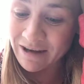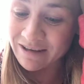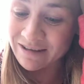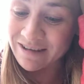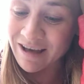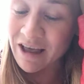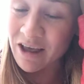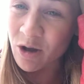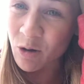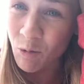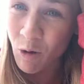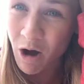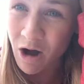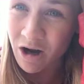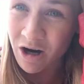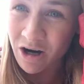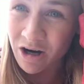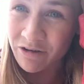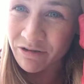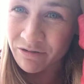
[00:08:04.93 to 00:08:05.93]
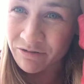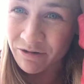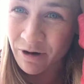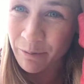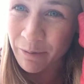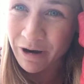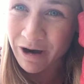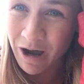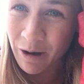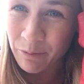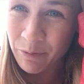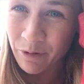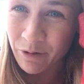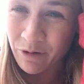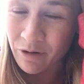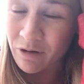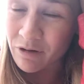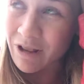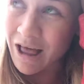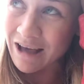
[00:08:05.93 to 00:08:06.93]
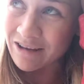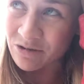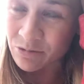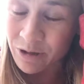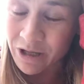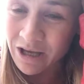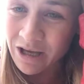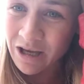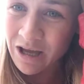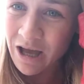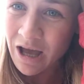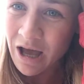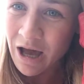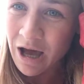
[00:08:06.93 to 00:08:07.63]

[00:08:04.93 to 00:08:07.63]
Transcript: Natalia Walker from a couple last week,